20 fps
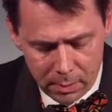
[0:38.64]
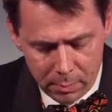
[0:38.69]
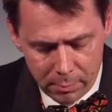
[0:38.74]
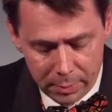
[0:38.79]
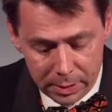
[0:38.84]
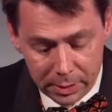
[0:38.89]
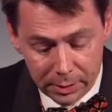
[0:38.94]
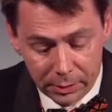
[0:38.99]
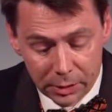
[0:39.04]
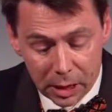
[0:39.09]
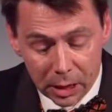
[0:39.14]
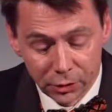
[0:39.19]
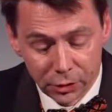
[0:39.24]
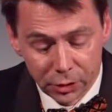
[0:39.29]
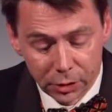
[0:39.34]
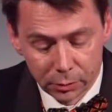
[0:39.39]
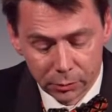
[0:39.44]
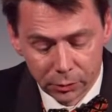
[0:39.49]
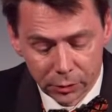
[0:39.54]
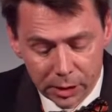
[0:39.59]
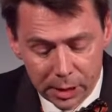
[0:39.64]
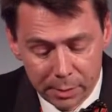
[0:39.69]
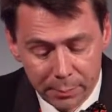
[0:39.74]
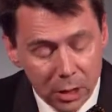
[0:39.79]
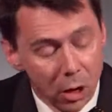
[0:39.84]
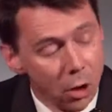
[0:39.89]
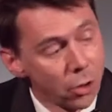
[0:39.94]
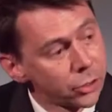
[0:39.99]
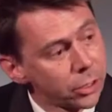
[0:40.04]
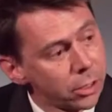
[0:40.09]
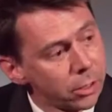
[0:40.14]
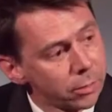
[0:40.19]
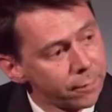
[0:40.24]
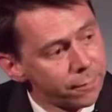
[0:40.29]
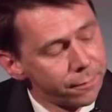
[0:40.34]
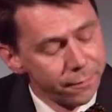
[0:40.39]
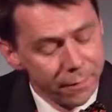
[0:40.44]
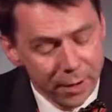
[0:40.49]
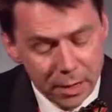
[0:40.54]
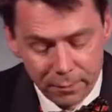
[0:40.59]
But it does still seem an article of
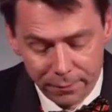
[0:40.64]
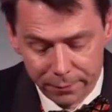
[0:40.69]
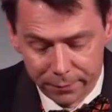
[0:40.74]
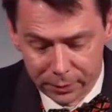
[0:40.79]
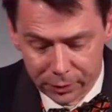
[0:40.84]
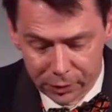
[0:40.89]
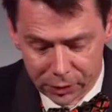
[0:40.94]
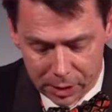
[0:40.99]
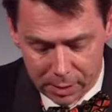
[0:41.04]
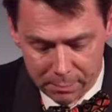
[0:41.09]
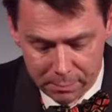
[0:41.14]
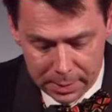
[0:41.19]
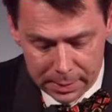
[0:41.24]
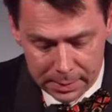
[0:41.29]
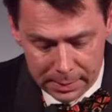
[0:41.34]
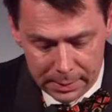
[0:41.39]
faith for some